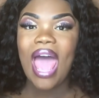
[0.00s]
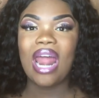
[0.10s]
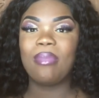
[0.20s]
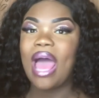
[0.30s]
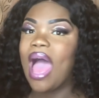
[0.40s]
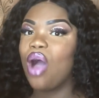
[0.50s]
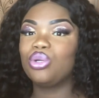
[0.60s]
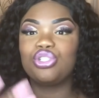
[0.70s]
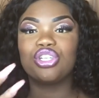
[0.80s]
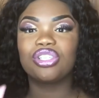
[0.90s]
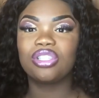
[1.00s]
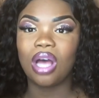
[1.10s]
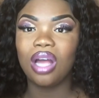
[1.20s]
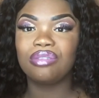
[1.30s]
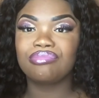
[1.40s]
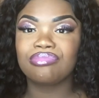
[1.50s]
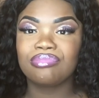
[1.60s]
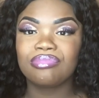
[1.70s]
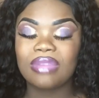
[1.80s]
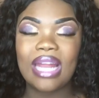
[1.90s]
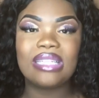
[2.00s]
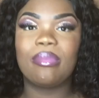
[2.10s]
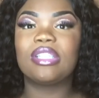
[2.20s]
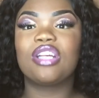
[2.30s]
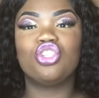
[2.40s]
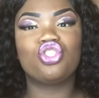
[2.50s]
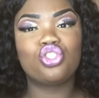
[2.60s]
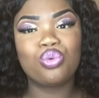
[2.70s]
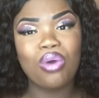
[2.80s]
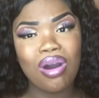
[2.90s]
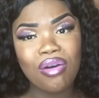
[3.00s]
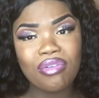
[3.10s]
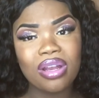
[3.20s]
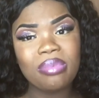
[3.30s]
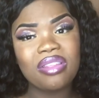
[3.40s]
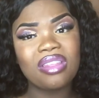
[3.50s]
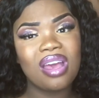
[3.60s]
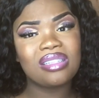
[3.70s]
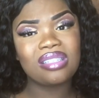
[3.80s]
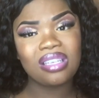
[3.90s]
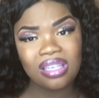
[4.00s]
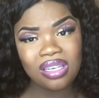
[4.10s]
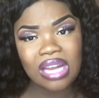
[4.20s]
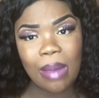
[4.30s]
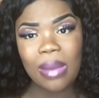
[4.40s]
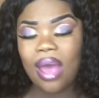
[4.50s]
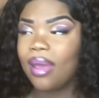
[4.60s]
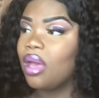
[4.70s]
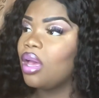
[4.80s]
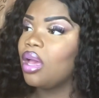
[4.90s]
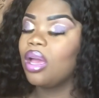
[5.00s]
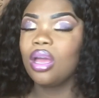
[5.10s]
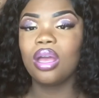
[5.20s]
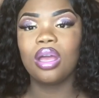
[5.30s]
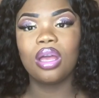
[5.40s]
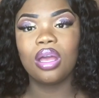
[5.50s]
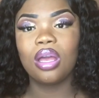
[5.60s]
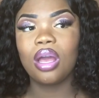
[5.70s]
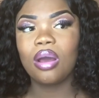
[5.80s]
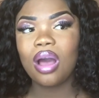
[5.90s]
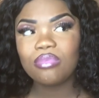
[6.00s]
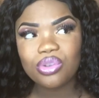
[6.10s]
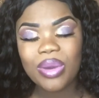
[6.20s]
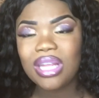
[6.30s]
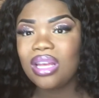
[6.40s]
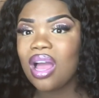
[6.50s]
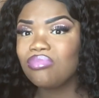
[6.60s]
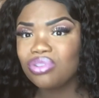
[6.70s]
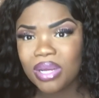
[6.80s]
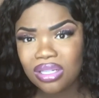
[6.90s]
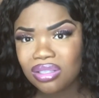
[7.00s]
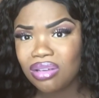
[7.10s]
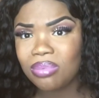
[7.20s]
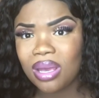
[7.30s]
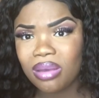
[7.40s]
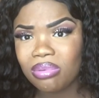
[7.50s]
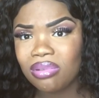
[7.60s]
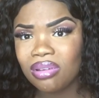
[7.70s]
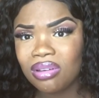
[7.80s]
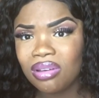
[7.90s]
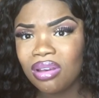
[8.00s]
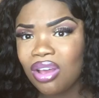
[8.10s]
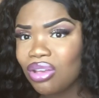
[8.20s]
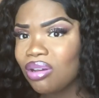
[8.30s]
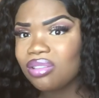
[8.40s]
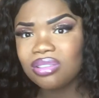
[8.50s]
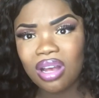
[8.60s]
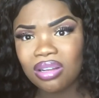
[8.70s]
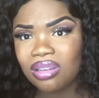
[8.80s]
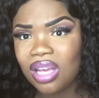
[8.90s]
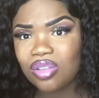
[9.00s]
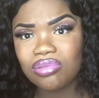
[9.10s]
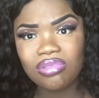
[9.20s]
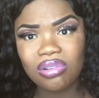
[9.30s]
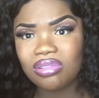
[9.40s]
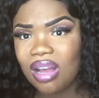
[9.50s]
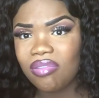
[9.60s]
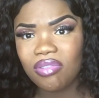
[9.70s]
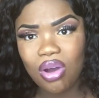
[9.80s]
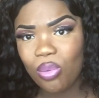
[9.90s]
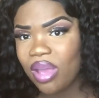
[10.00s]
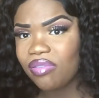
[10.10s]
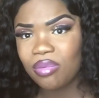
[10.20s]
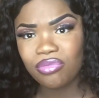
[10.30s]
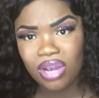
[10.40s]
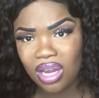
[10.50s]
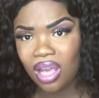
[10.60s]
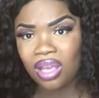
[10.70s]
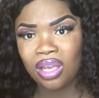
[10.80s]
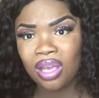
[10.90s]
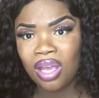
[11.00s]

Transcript: And I'm like, how old is your son? And he's like, my son's 12, gonna be 13. I'm like, I'm 22, babe. Your son is not that far away from Renee.